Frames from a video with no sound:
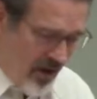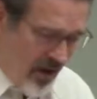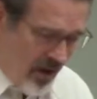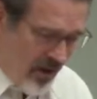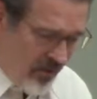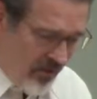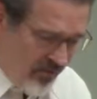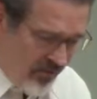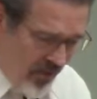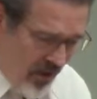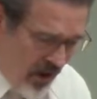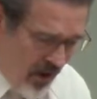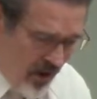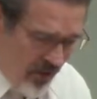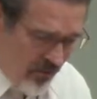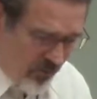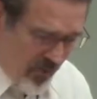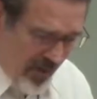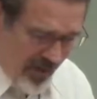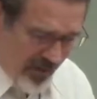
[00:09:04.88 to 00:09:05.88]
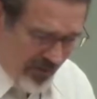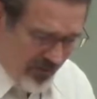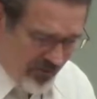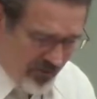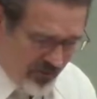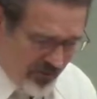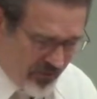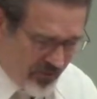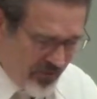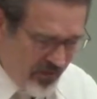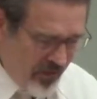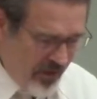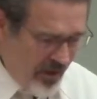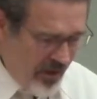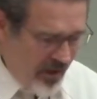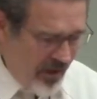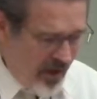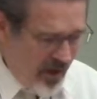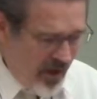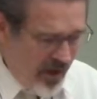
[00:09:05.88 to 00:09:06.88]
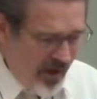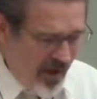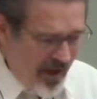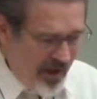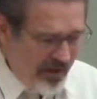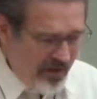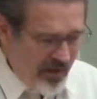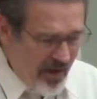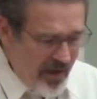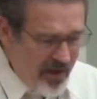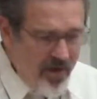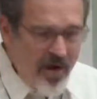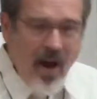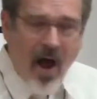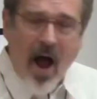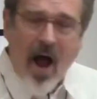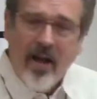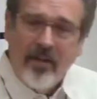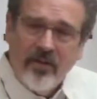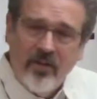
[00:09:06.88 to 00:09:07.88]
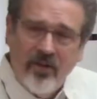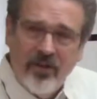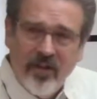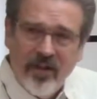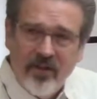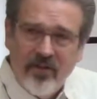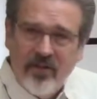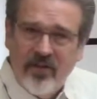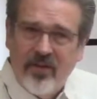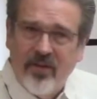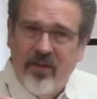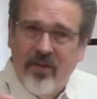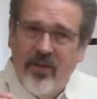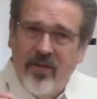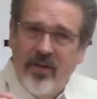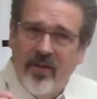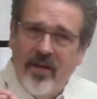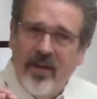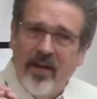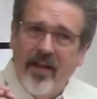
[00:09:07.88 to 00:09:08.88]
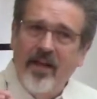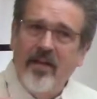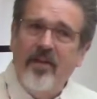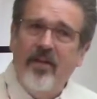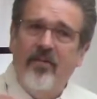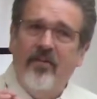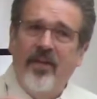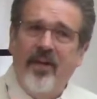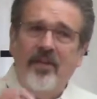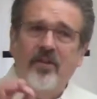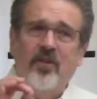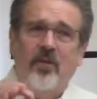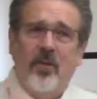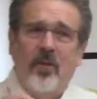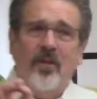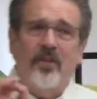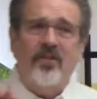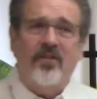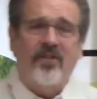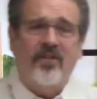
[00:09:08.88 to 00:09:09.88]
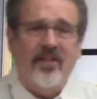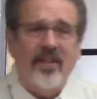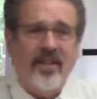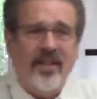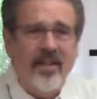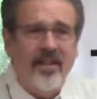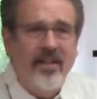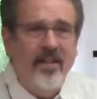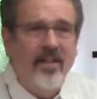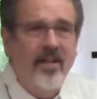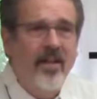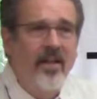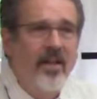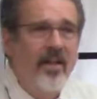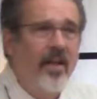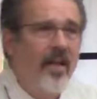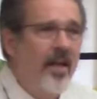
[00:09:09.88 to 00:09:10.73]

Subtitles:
of our race. And not just individual sin,